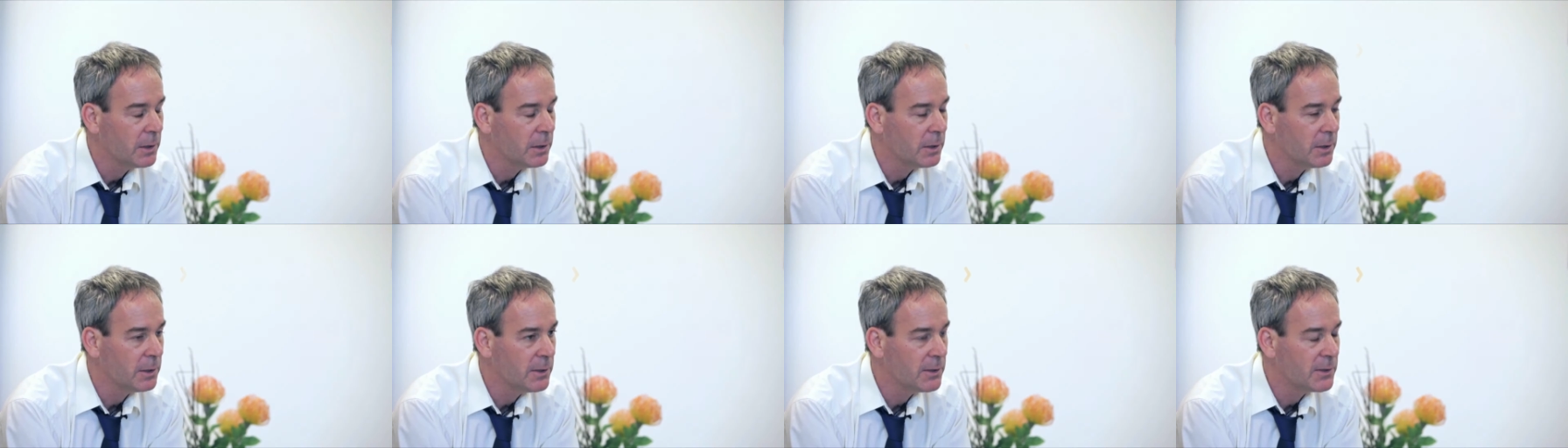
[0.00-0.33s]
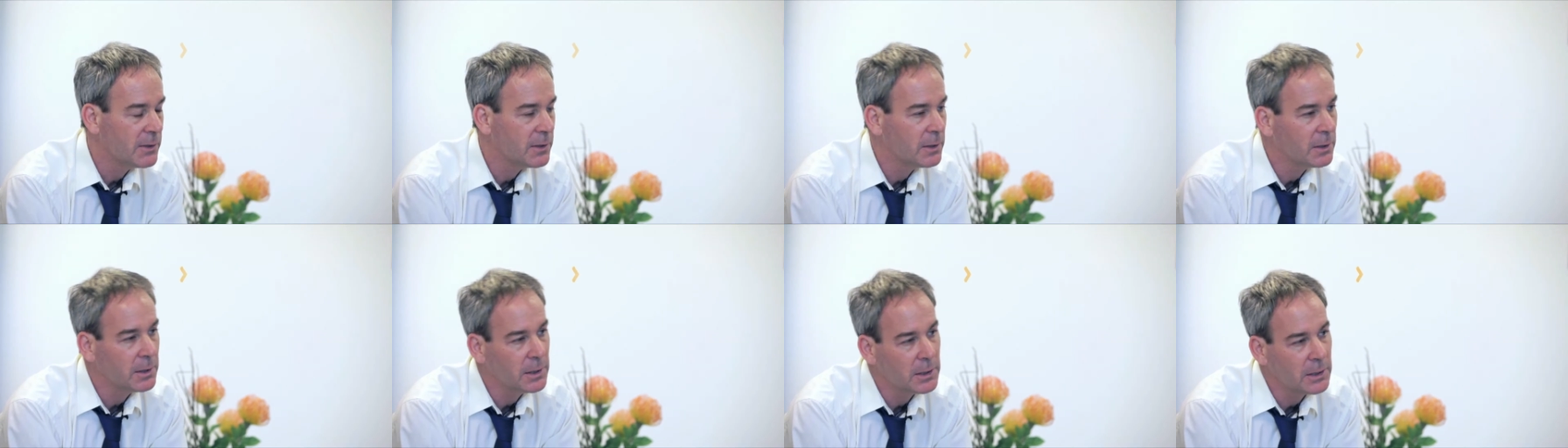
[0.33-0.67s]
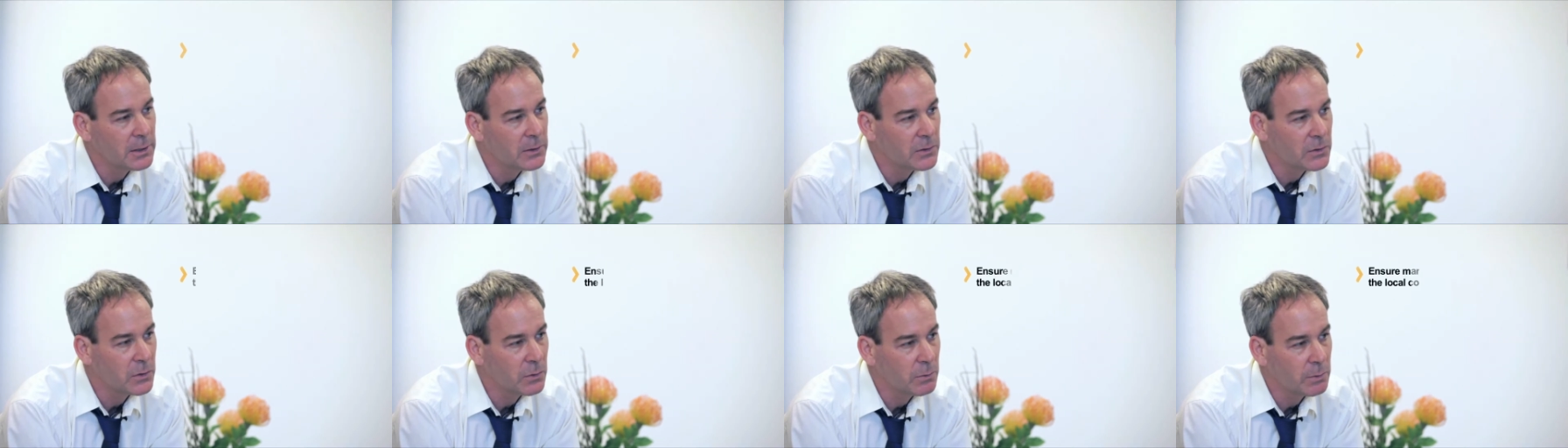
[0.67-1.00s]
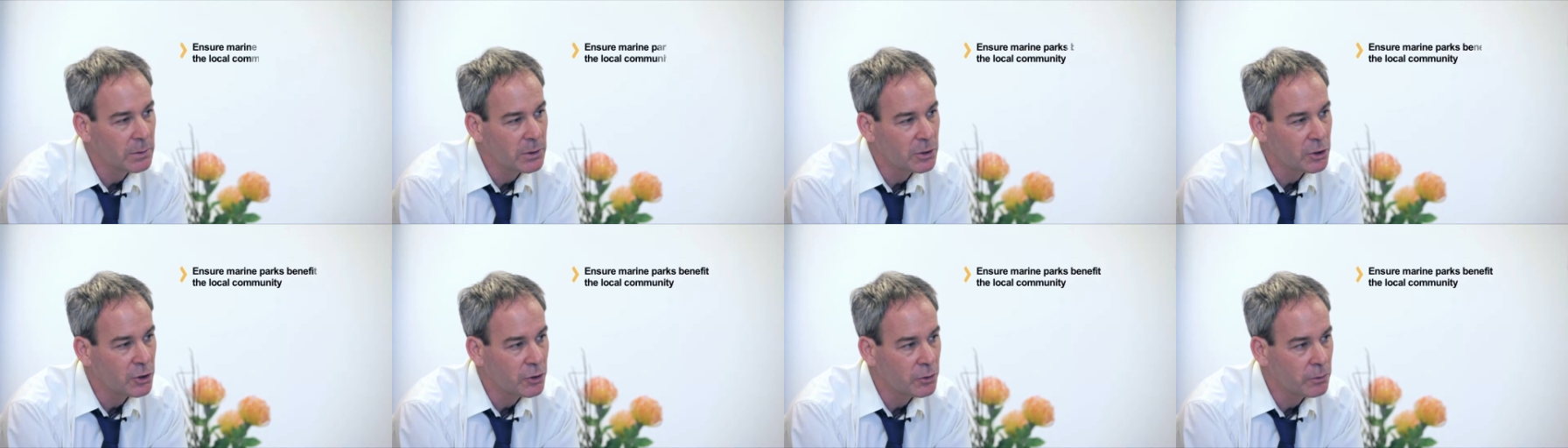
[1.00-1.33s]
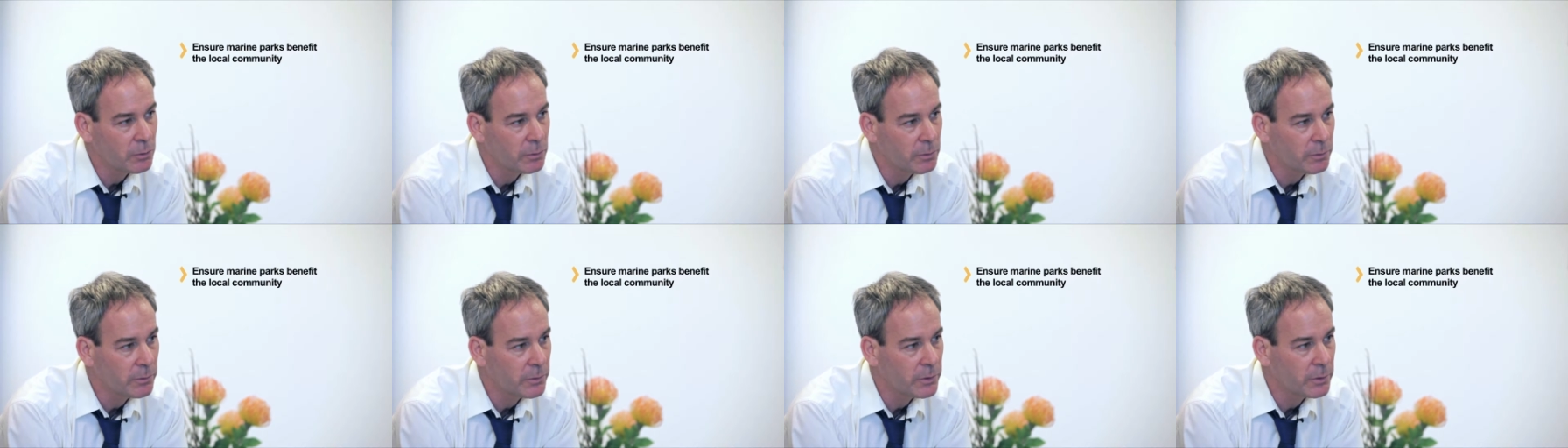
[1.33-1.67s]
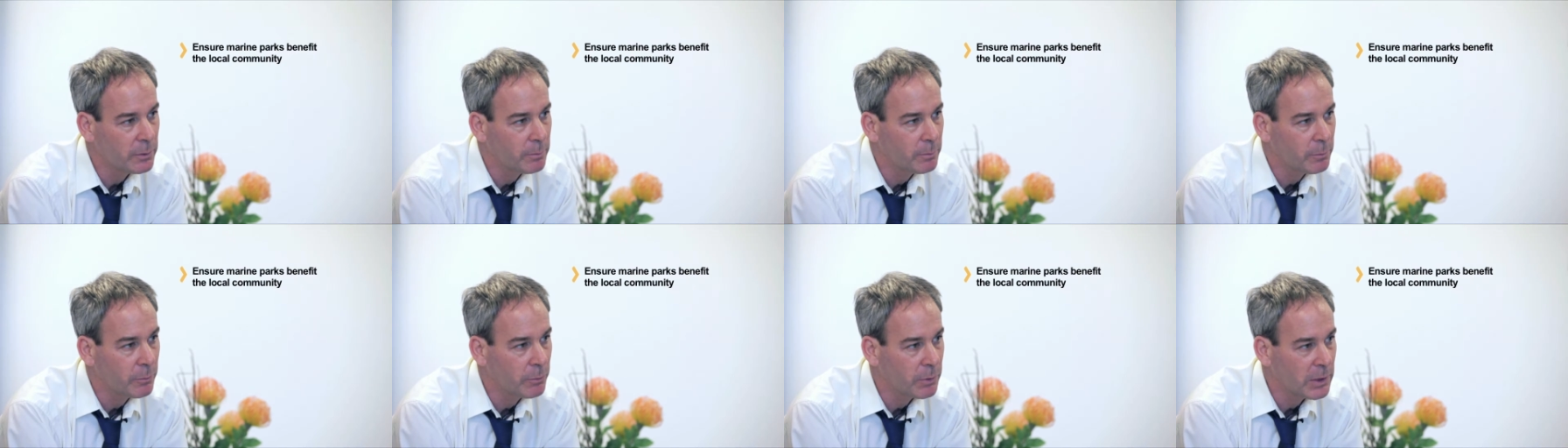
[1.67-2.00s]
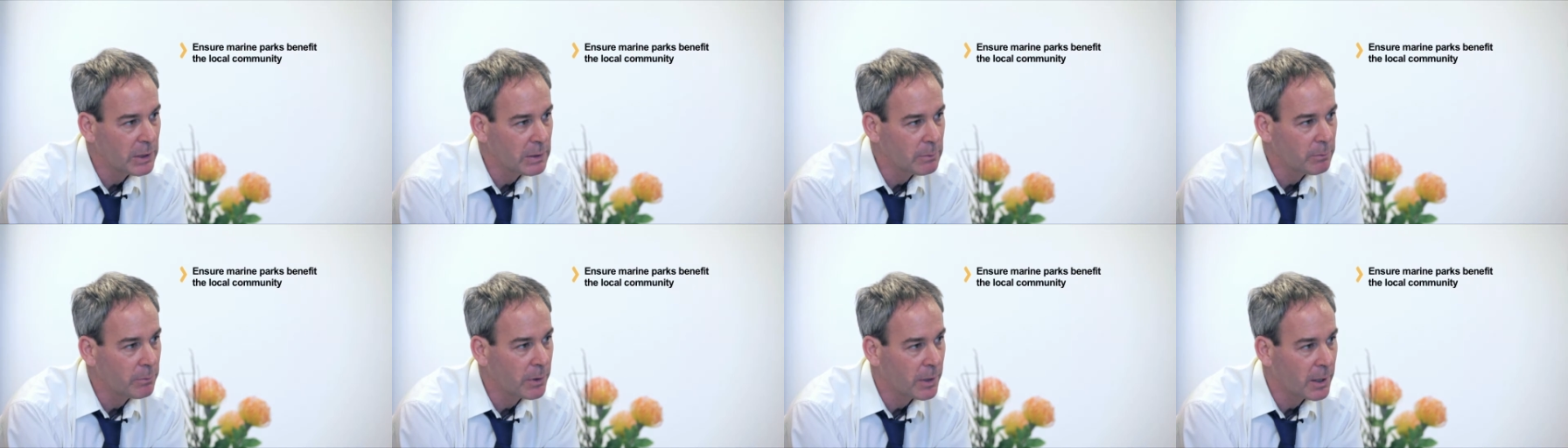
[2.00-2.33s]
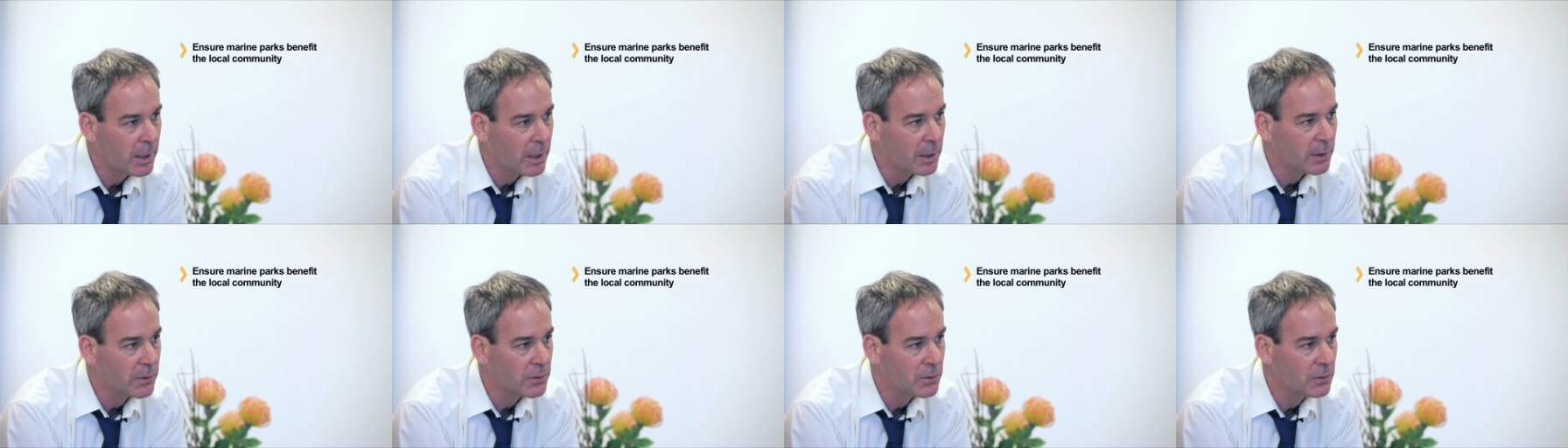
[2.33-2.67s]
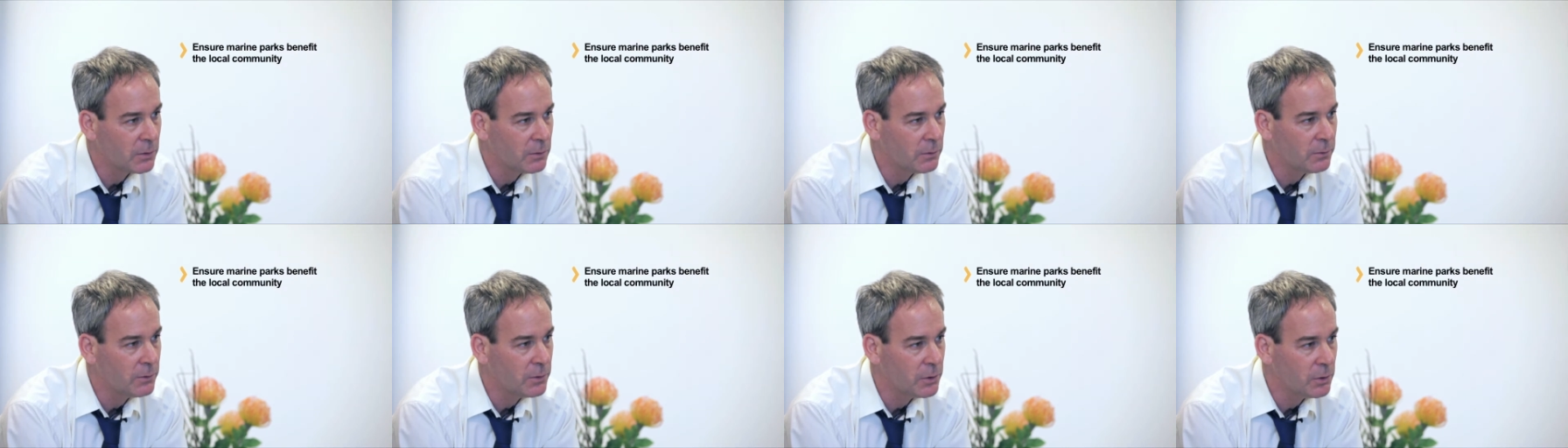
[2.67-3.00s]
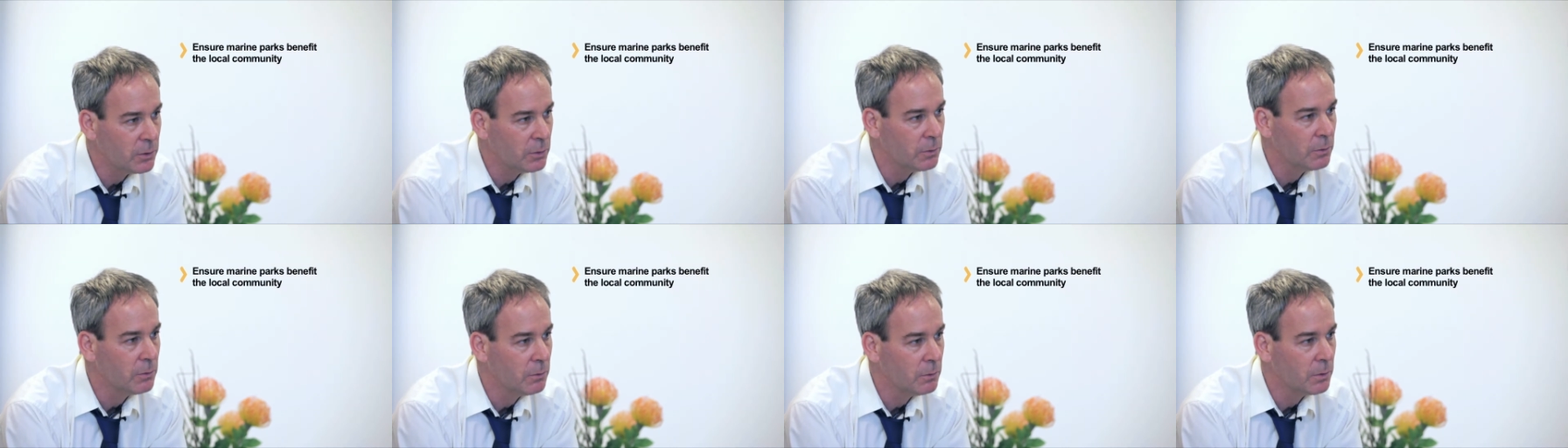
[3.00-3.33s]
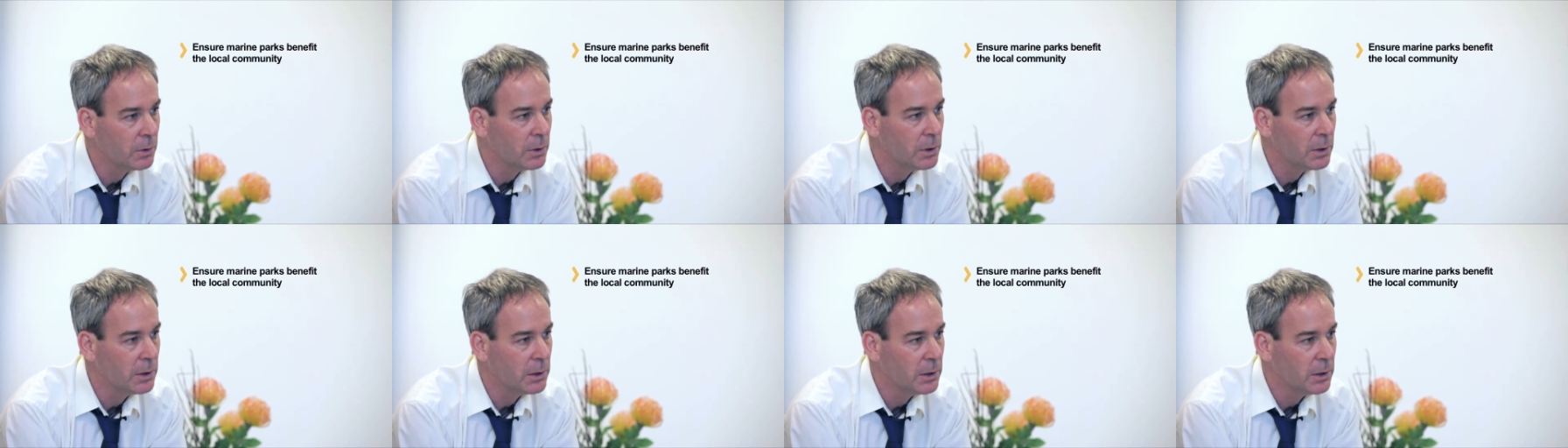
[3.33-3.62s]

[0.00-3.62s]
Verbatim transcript: is the need to ensure that marine parks do